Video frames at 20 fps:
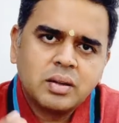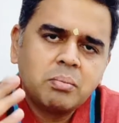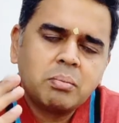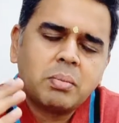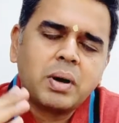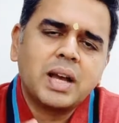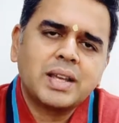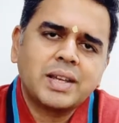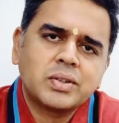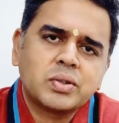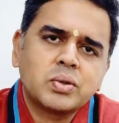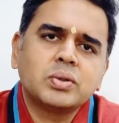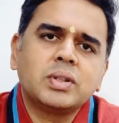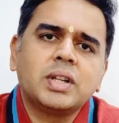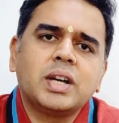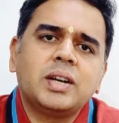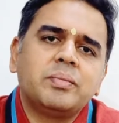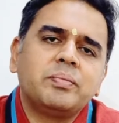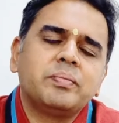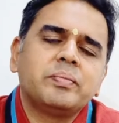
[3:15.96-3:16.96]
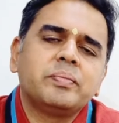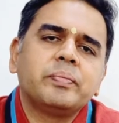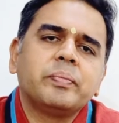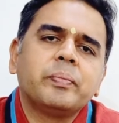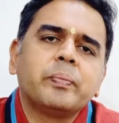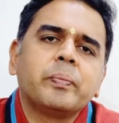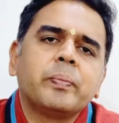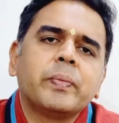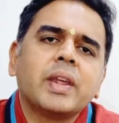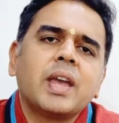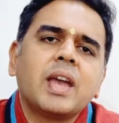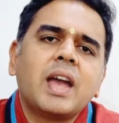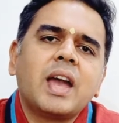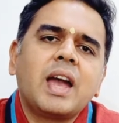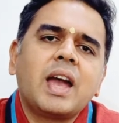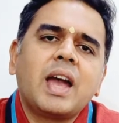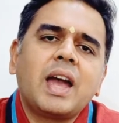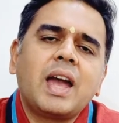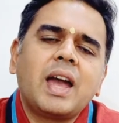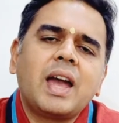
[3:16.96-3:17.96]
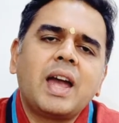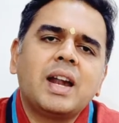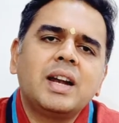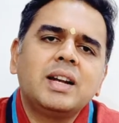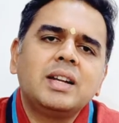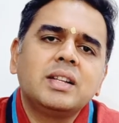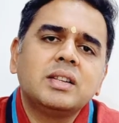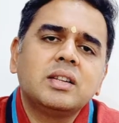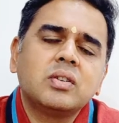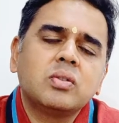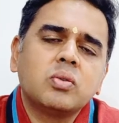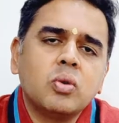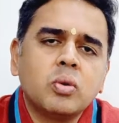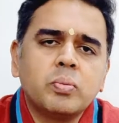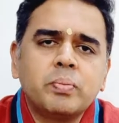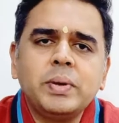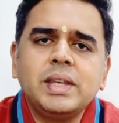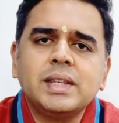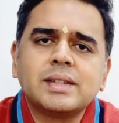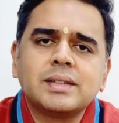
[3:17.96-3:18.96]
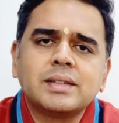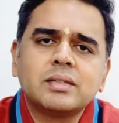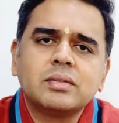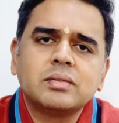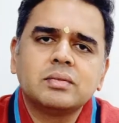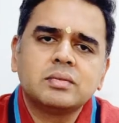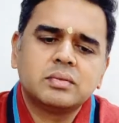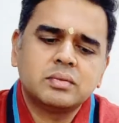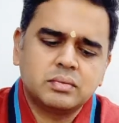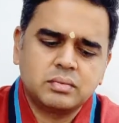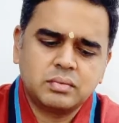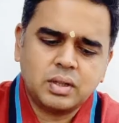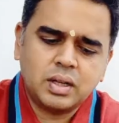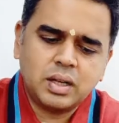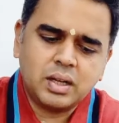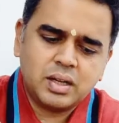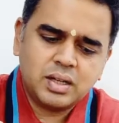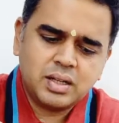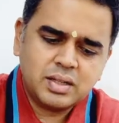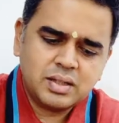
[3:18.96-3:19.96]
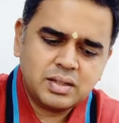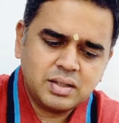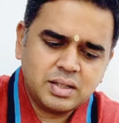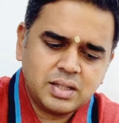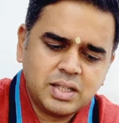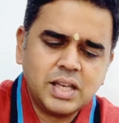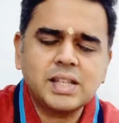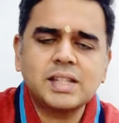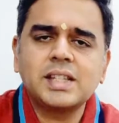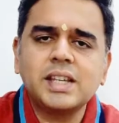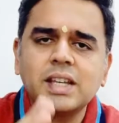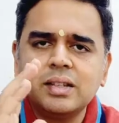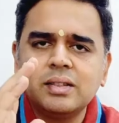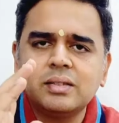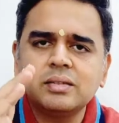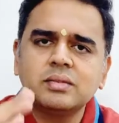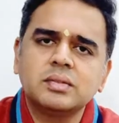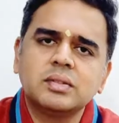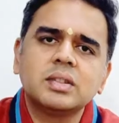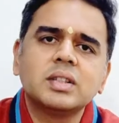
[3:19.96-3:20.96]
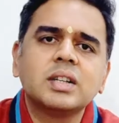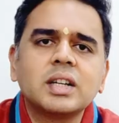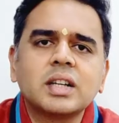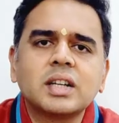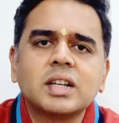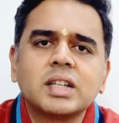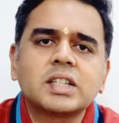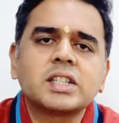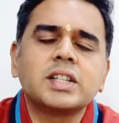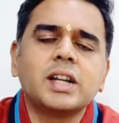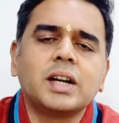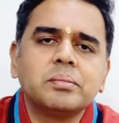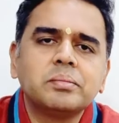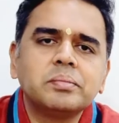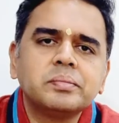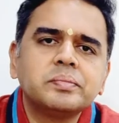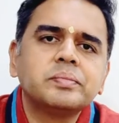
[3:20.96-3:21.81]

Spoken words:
Ma Yashoda and the gopis are chasing Krishna